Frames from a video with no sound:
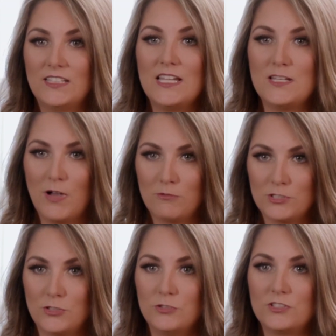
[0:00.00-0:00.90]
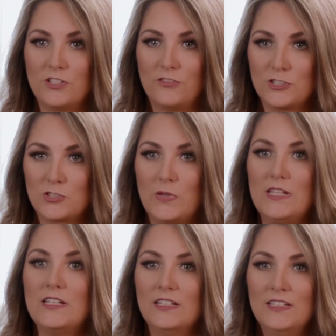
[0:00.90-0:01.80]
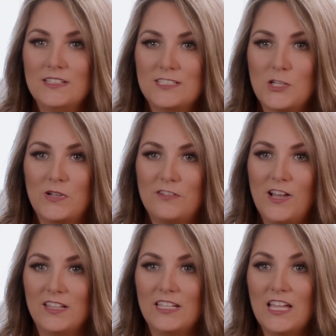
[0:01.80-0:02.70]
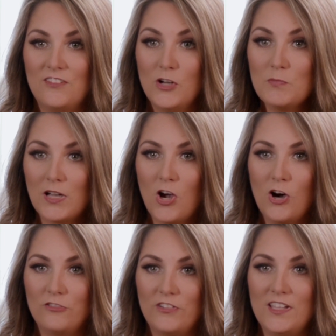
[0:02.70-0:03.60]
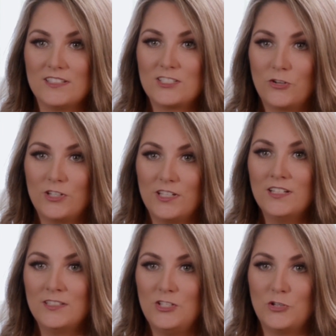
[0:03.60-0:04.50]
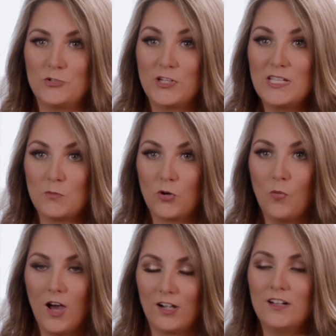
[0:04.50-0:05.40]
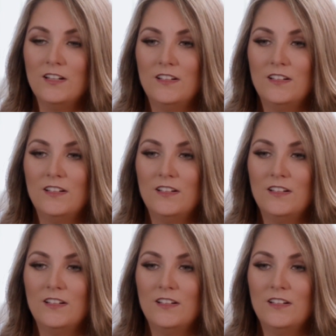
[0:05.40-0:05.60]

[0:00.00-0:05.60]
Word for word: delayed my results the first week. So when I finally gave up my coffee and started, drinking more water,